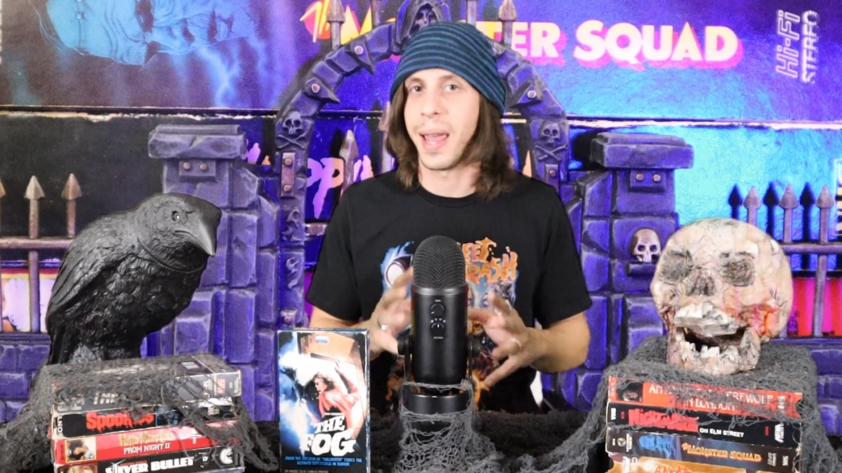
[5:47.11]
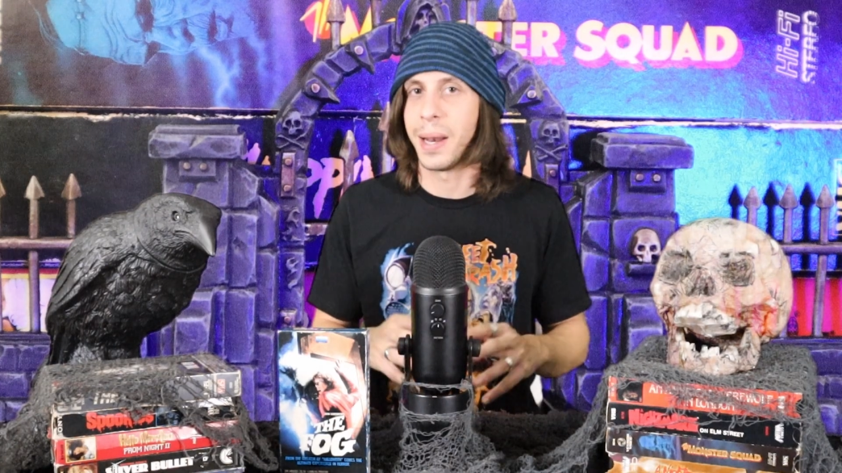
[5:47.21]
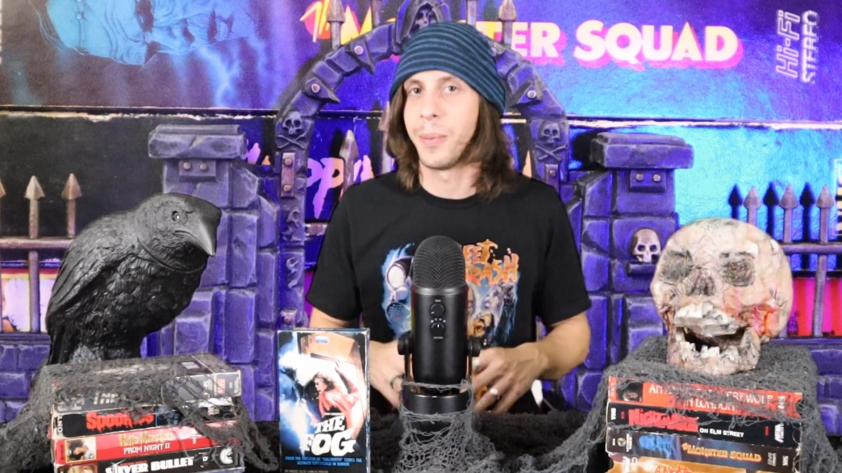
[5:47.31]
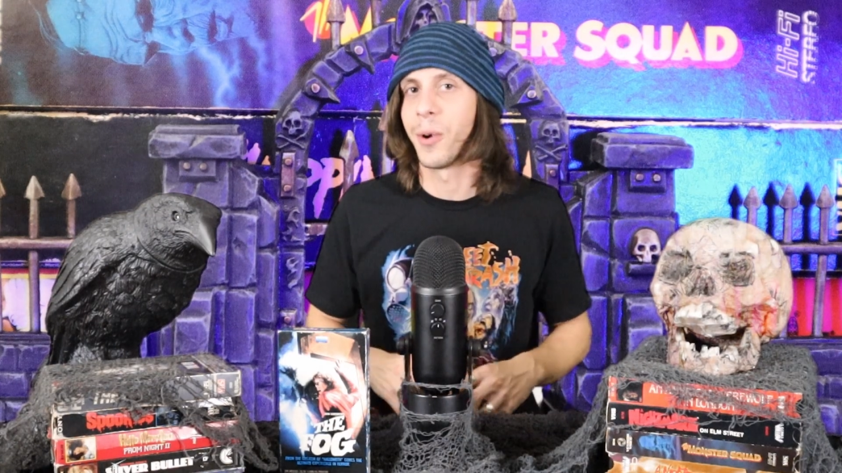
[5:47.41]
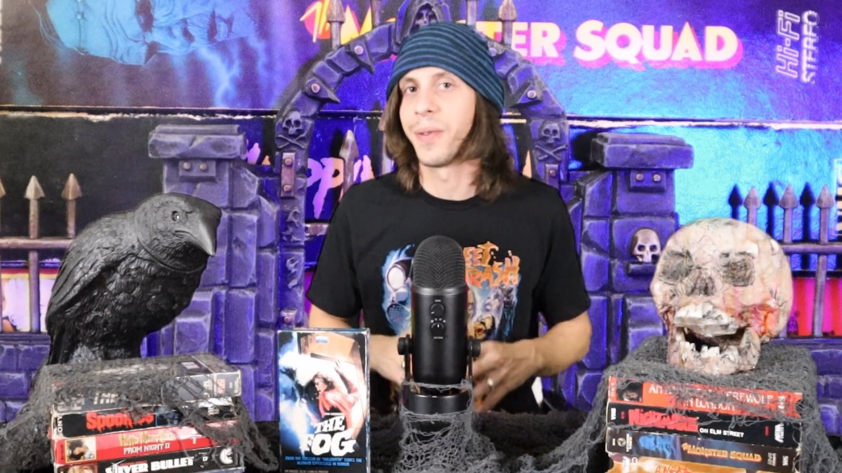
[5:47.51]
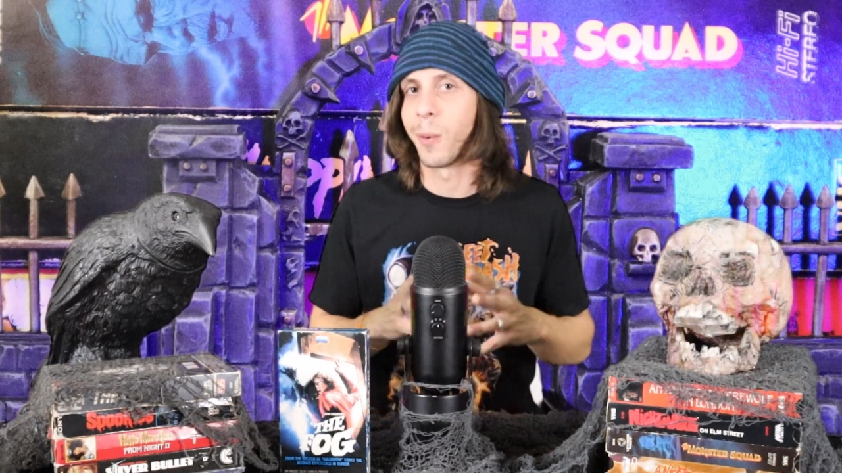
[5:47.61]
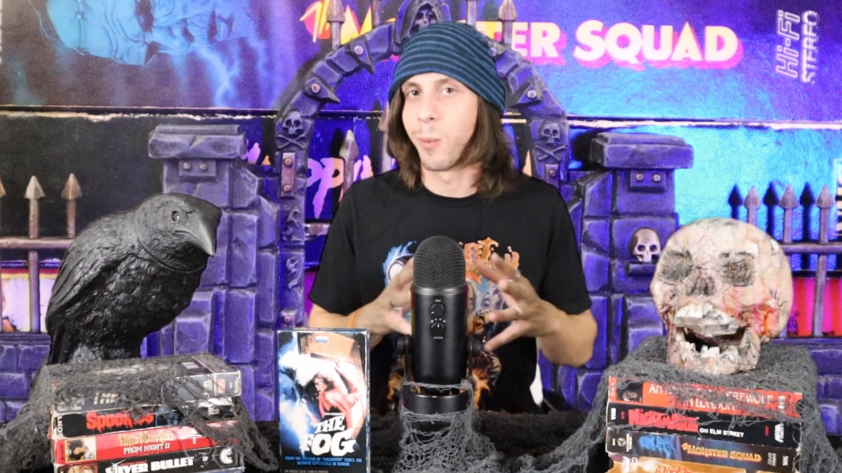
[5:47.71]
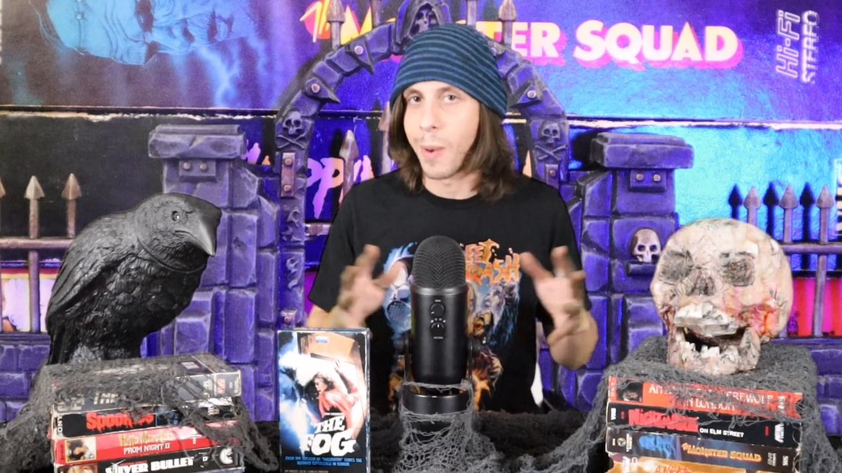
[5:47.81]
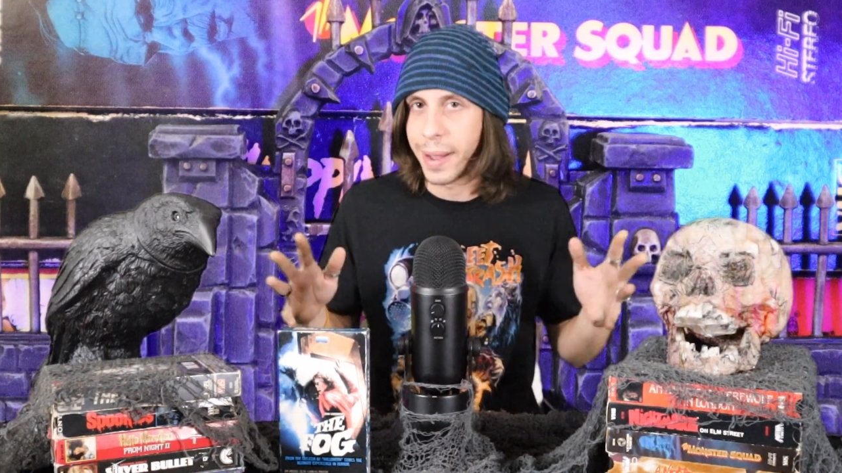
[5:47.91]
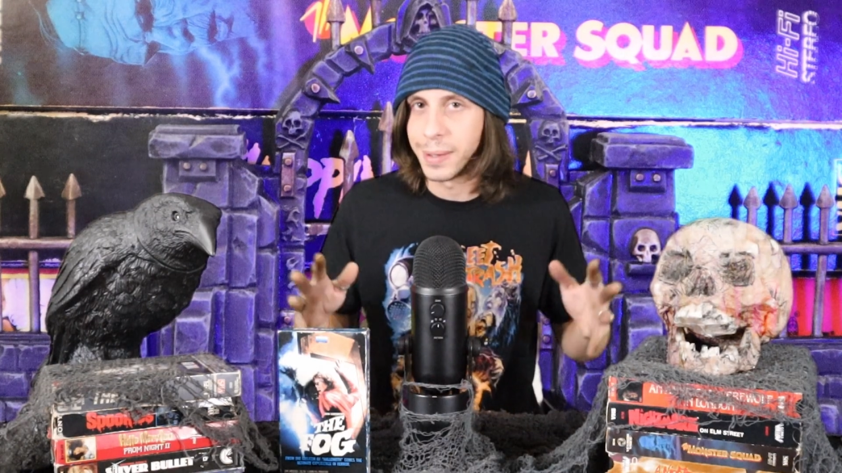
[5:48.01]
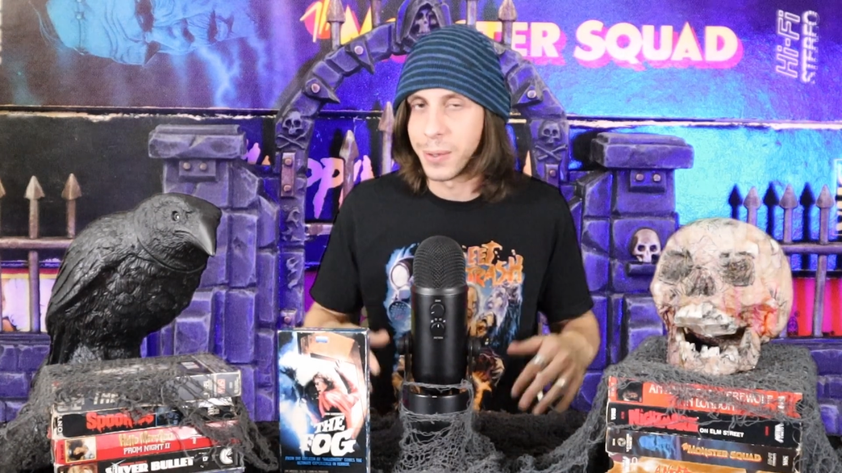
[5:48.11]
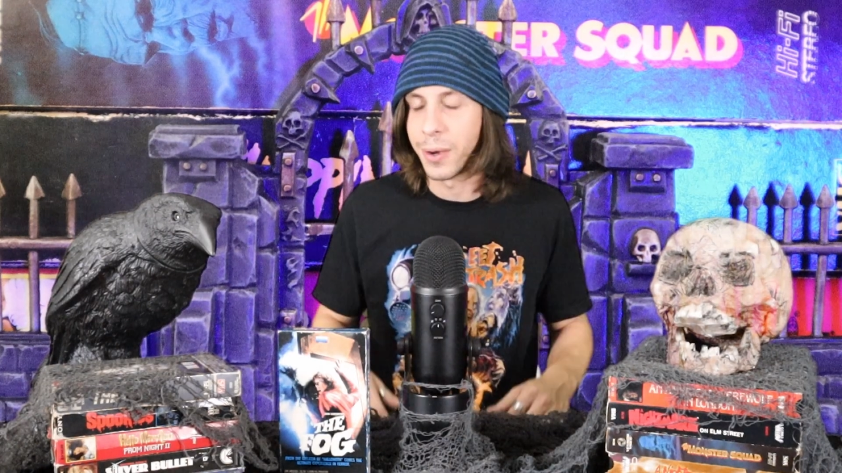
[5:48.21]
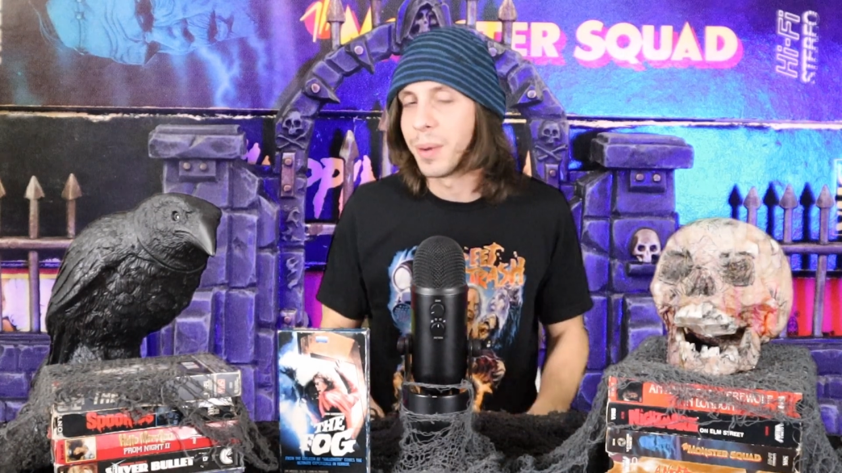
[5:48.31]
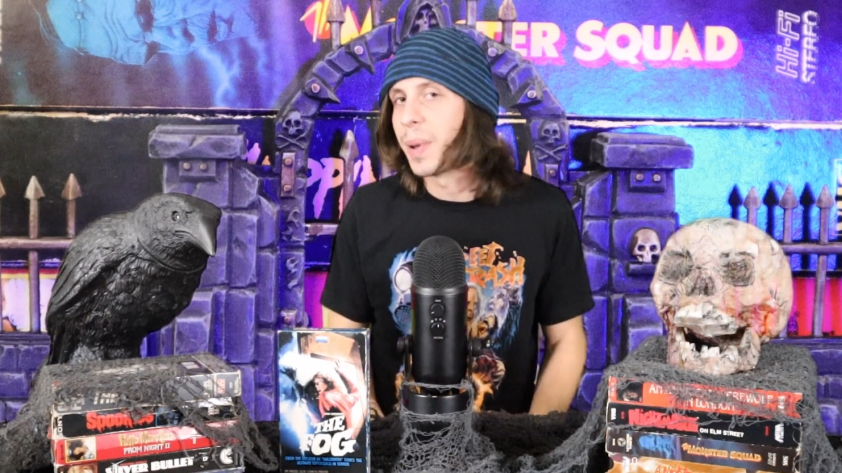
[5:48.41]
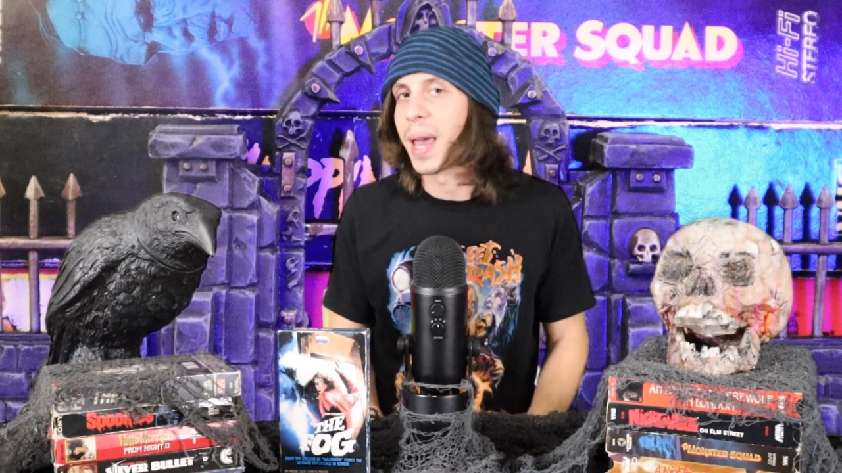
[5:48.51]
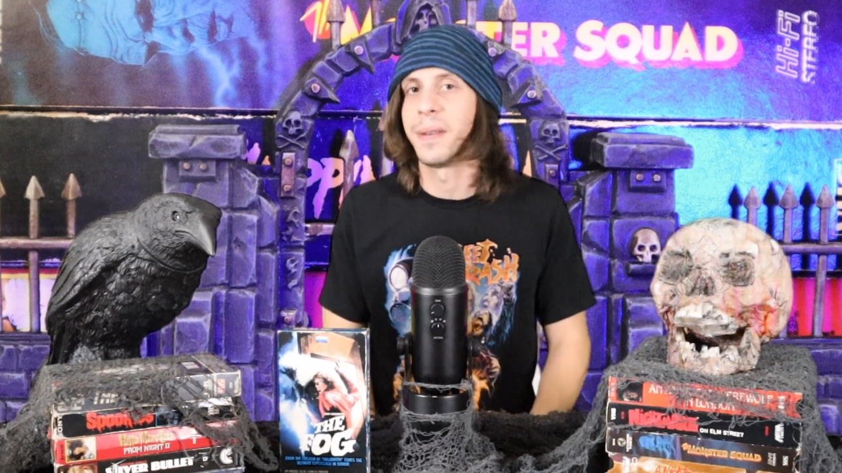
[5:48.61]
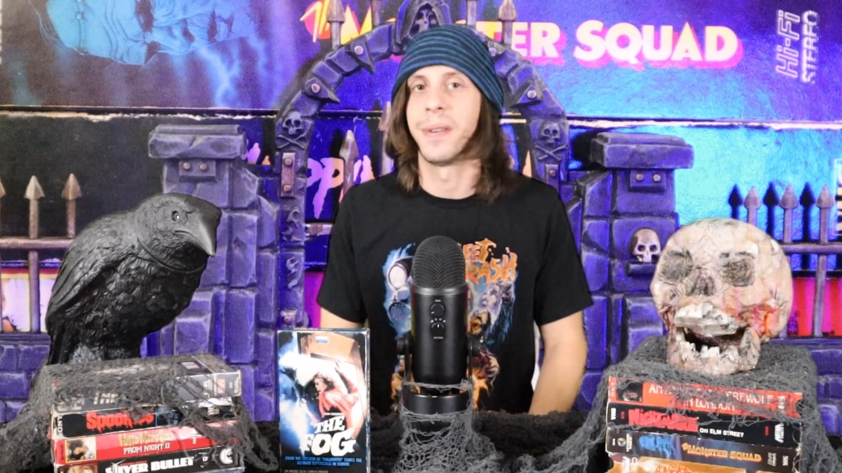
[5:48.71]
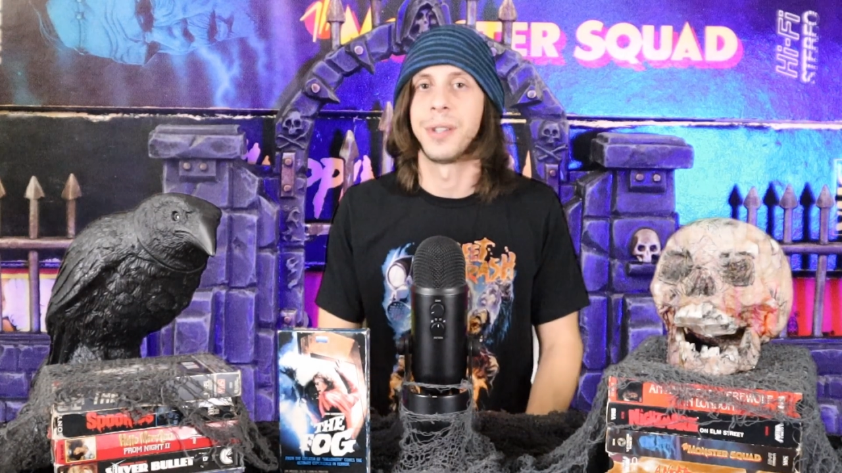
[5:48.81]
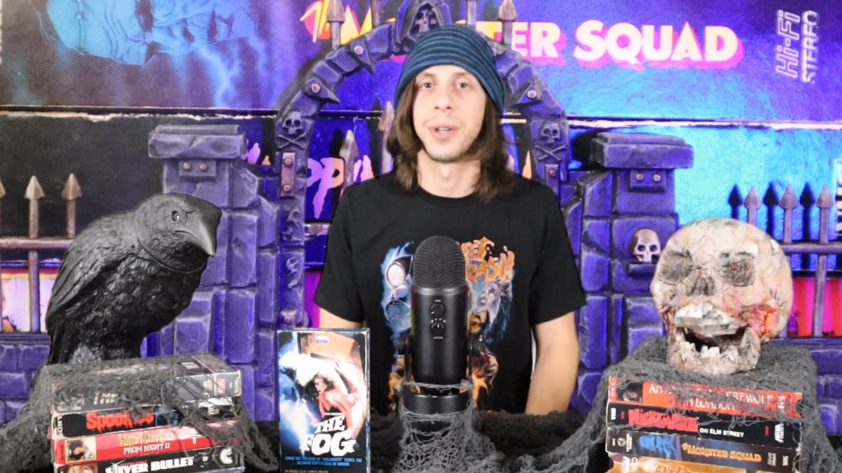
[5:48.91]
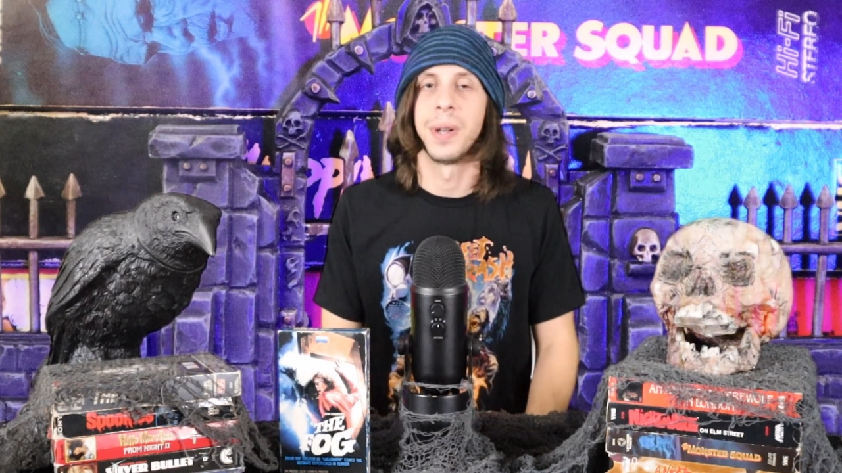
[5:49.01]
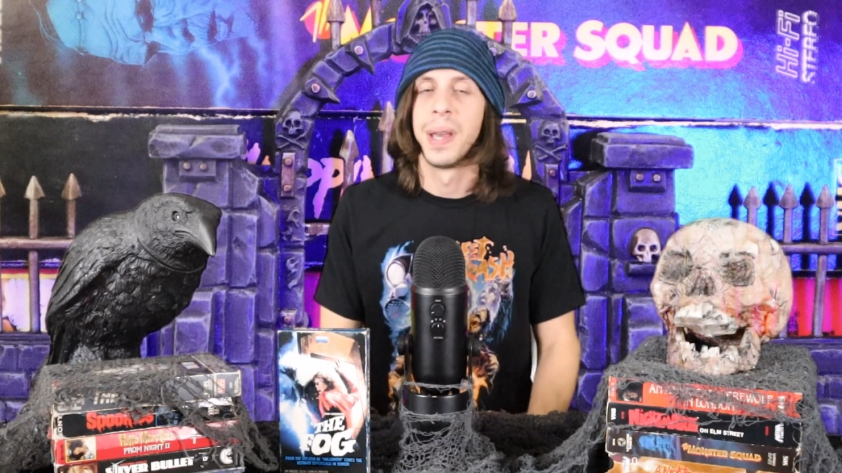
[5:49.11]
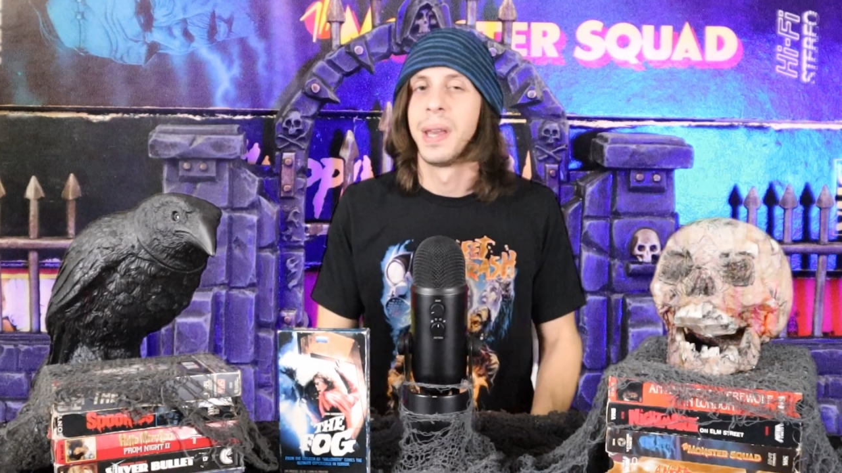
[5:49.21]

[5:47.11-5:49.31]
anamorphic widescreen Panavision,